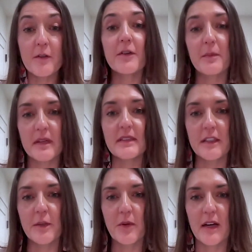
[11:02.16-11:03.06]
you from
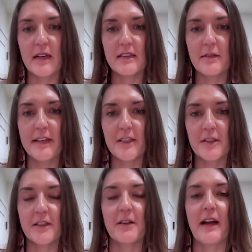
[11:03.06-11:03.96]
building new products and
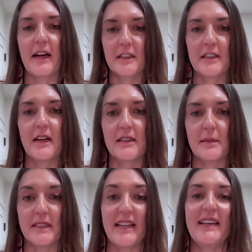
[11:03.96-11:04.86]
features. They're actually
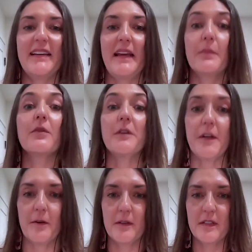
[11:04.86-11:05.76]
concepts that enable
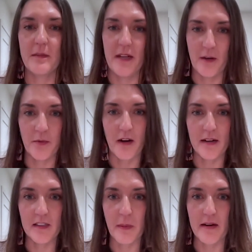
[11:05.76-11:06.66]
you to make your
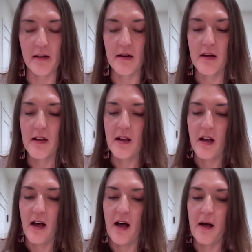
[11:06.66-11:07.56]
products better.
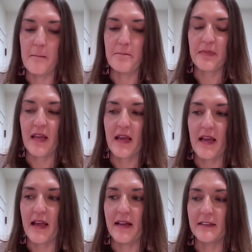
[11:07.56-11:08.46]

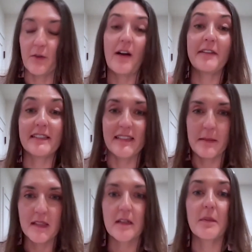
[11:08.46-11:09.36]
And so obviously
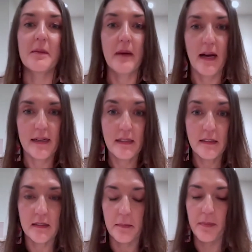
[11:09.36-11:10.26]
I'm a little bit
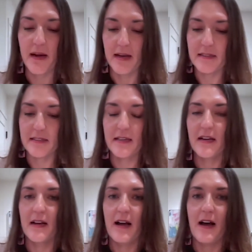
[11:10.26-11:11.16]
biased, but
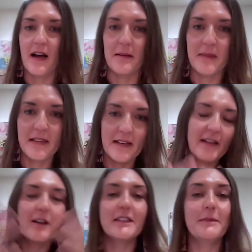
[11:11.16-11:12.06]
it
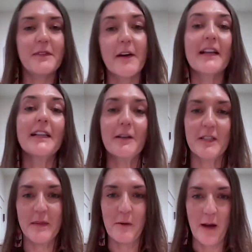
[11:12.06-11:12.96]
all seems very clear
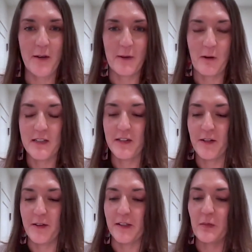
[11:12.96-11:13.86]
to me why you would want to
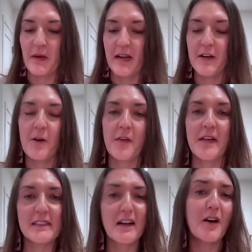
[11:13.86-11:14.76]
do this. But I know that
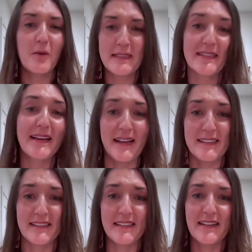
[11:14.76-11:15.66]
that's not always the
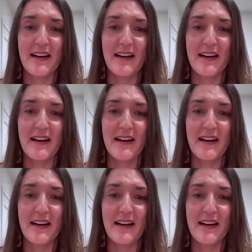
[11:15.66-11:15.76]
case